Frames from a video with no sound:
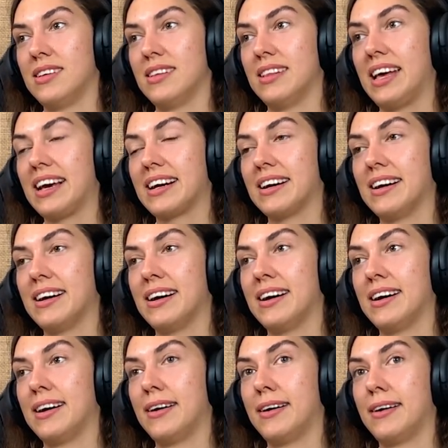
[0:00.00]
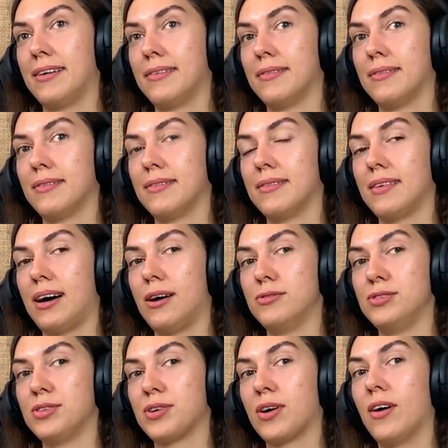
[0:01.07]
like a how
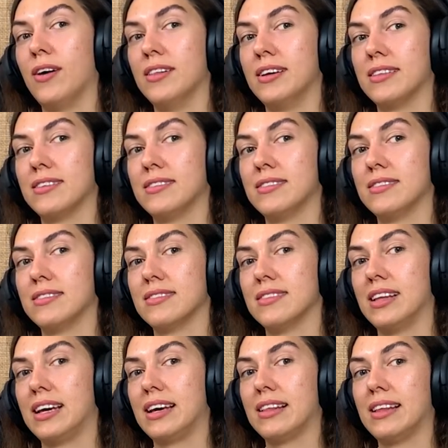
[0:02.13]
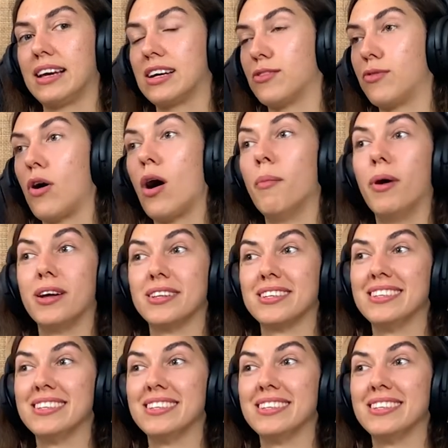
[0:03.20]
do you call it like like a robot